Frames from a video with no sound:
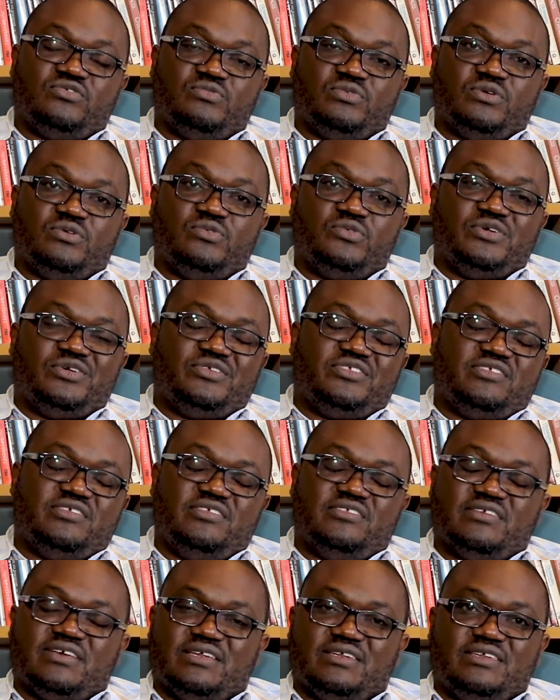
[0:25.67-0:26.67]
We already
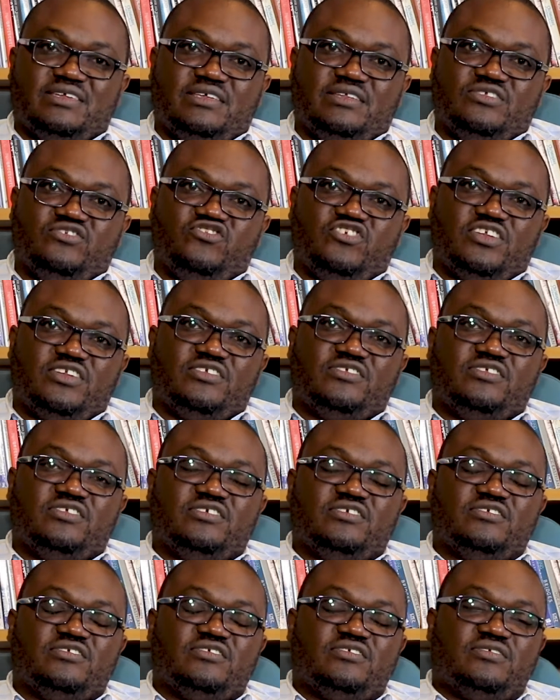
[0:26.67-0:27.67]
see that in
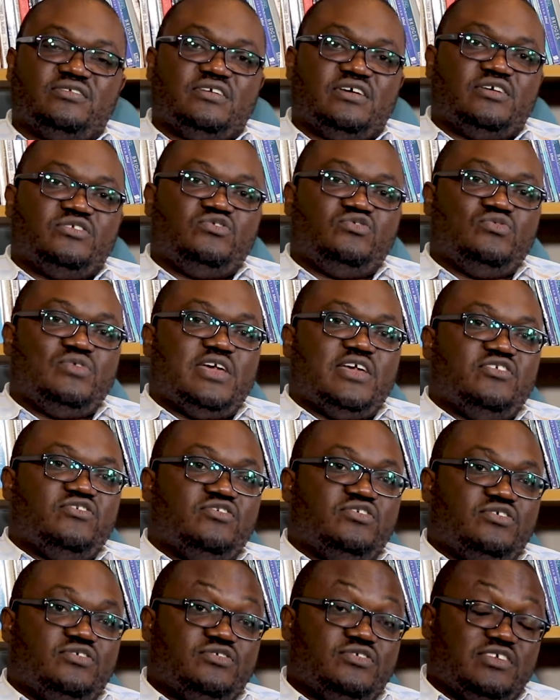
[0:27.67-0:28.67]
Genesis, two
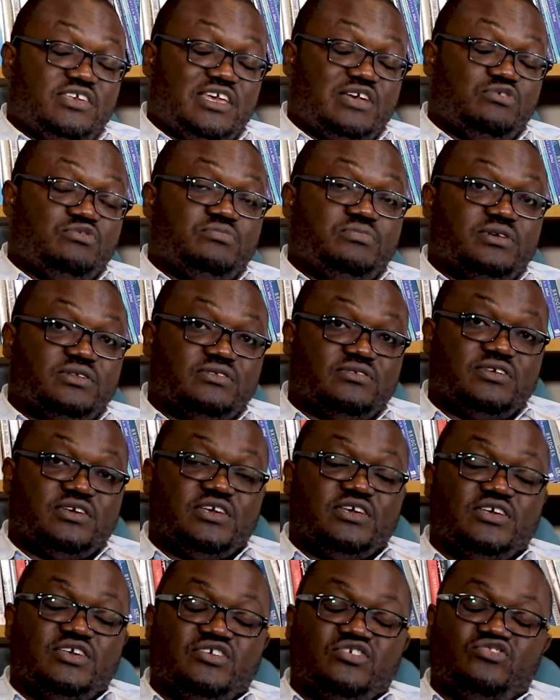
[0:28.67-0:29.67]
angels, Cherubim,
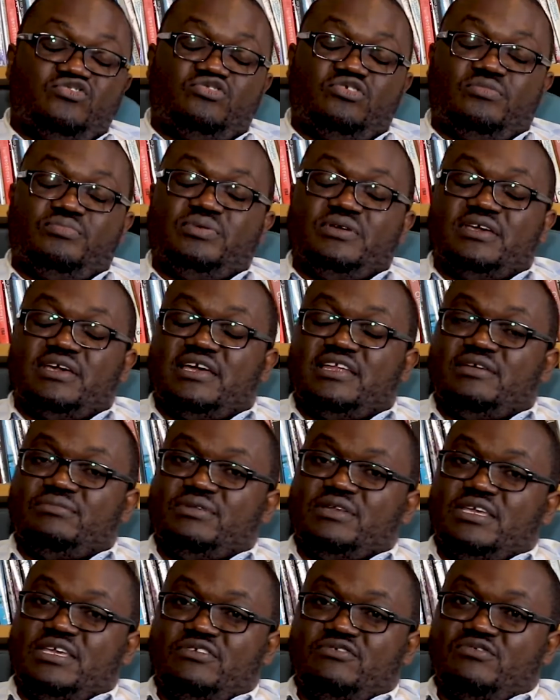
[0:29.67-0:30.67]
stopping Adam
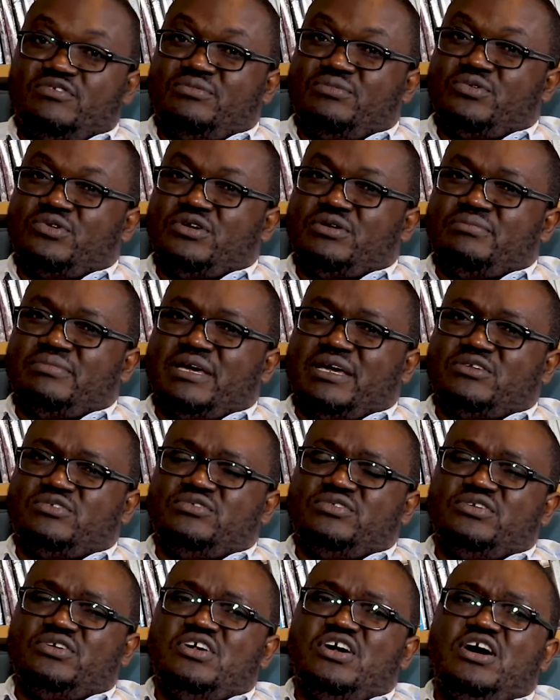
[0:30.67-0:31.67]
and Eve from going back
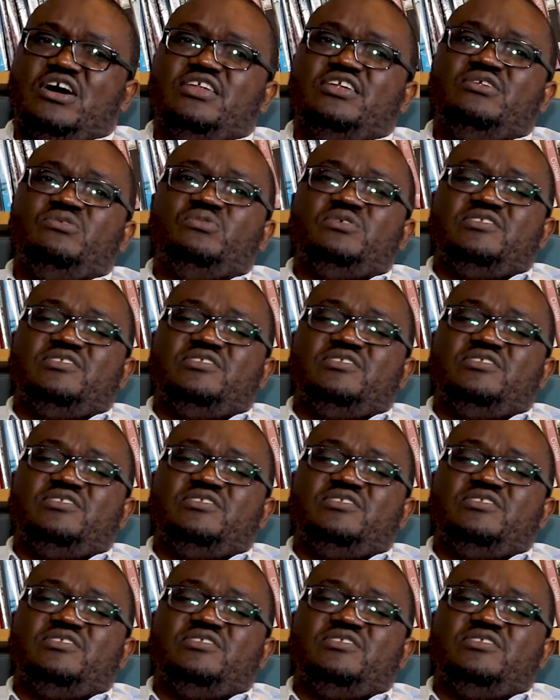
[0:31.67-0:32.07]
to the garden.